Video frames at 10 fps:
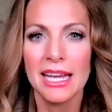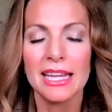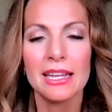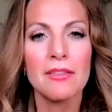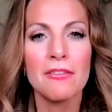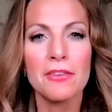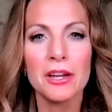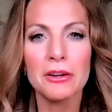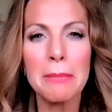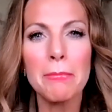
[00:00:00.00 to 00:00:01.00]
And in the
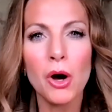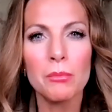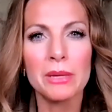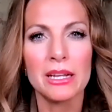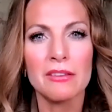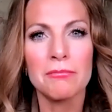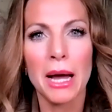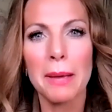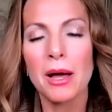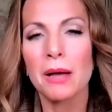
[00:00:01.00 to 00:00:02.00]
very moment of
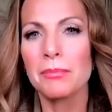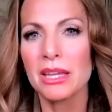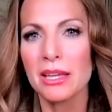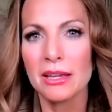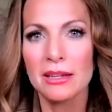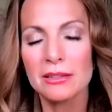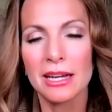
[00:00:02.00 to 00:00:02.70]
my mom being